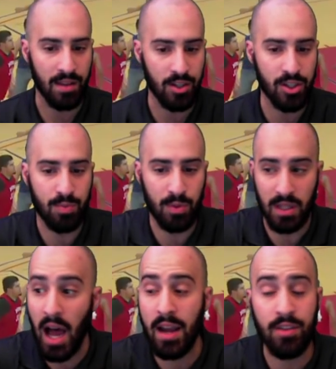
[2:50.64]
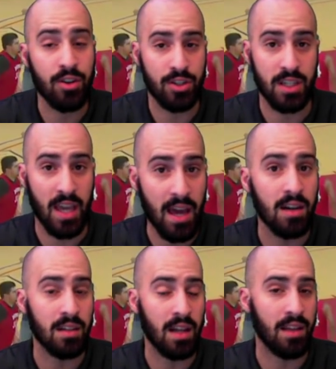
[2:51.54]
They just rely on their
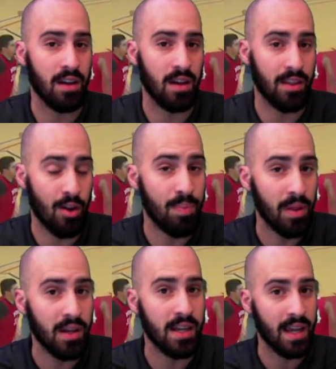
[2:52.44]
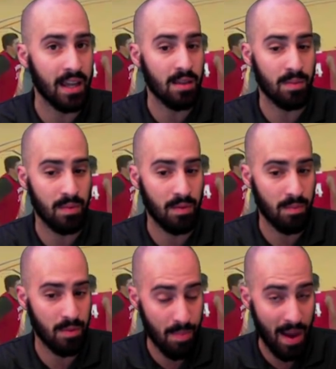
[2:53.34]
skill and their ability to get
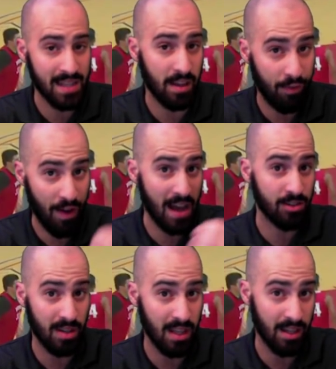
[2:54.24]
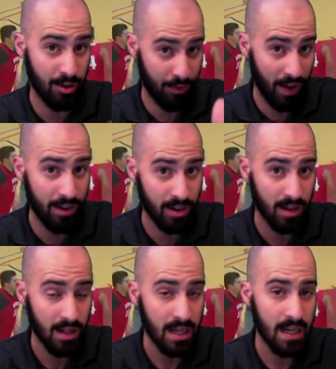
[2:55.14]
the basket faster than their
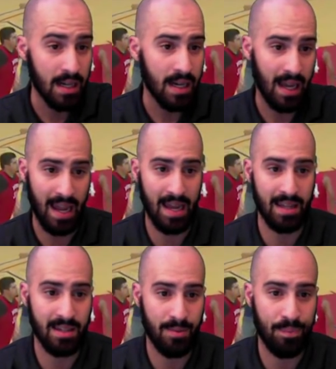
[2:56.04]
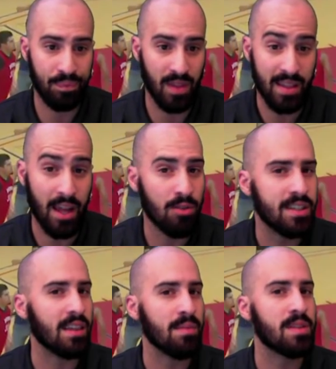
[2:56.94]
defender, and they don't
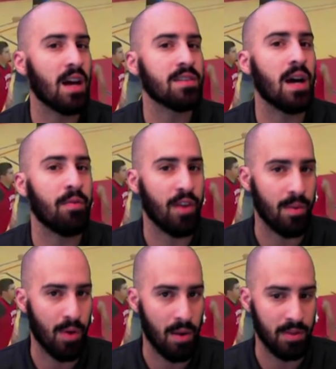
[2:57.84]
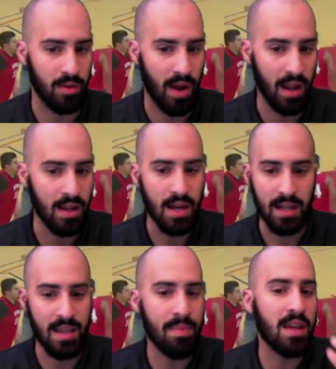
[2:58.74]
set themselves up very properly, right?
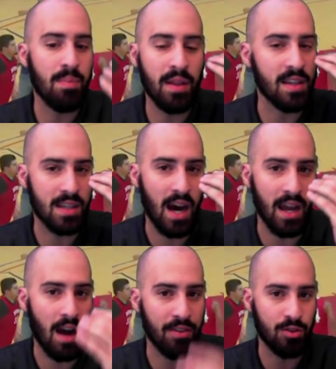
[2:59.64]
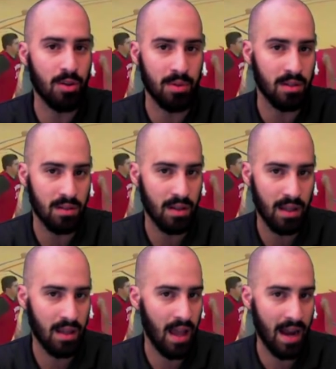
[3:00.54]
Demi can beat this guy off the dribble
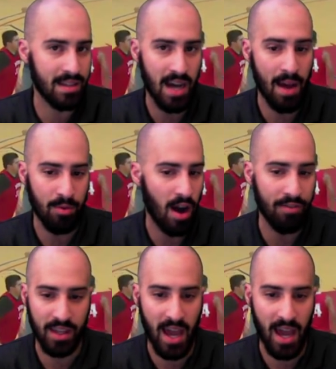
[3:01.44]
anytime or off the